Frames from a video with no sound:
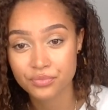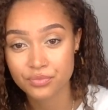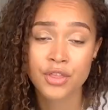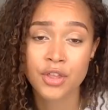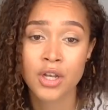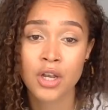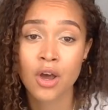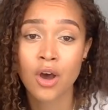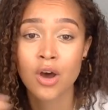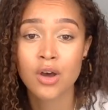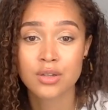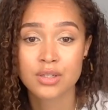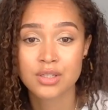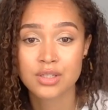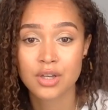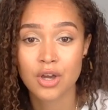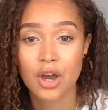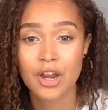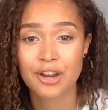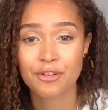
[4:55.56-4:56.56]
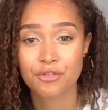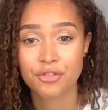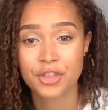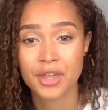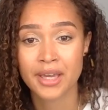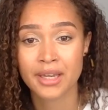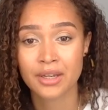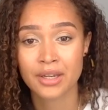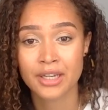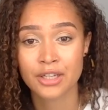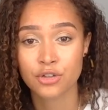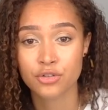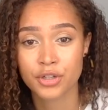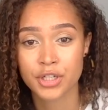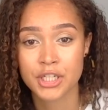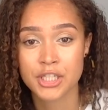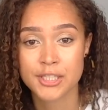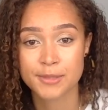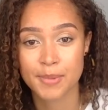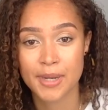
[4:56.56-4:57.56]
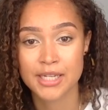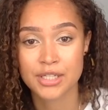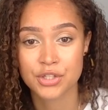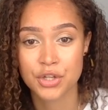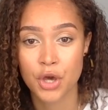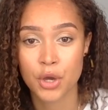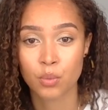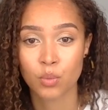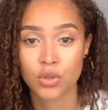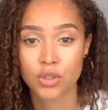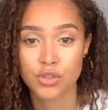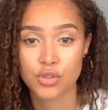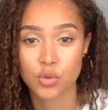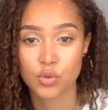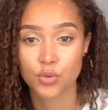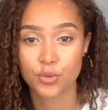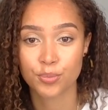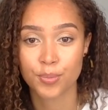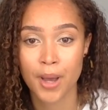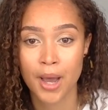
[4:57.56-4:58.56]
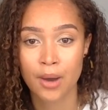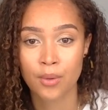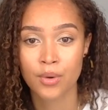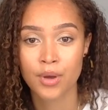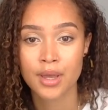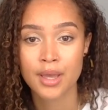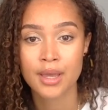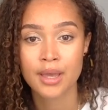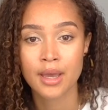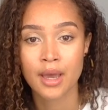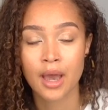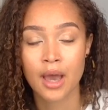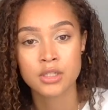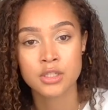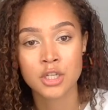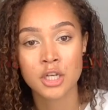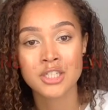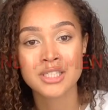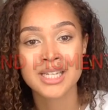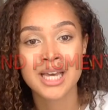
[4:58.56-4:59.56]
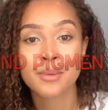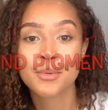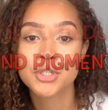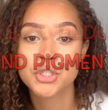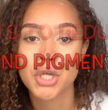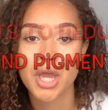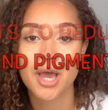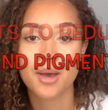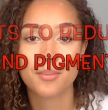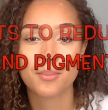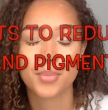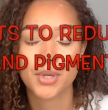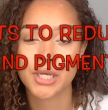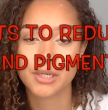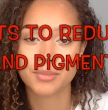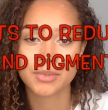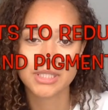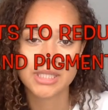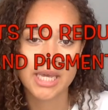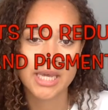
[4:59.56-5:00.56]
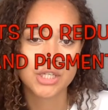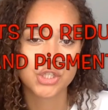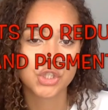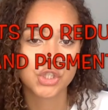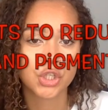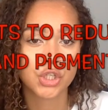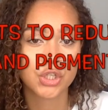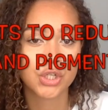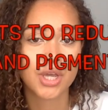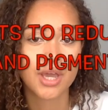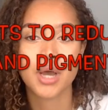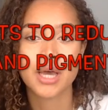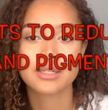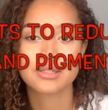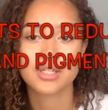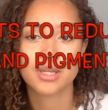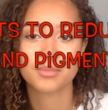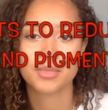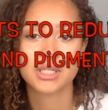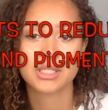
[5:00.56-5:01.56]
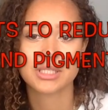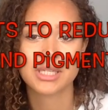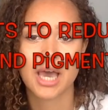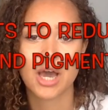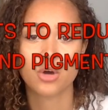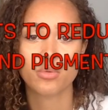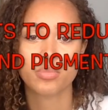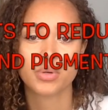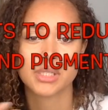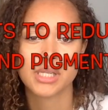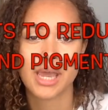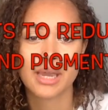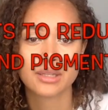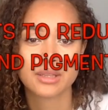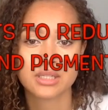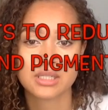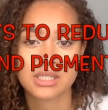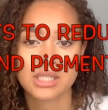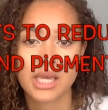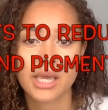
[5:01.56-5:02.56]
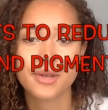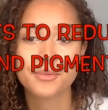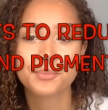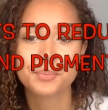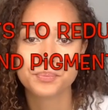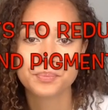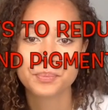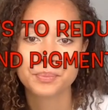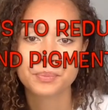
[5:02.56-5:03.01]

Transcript: The last kind of thing, ingredient space, that I want to talk about, sun damage and pigmentation, and something to help protect the skin.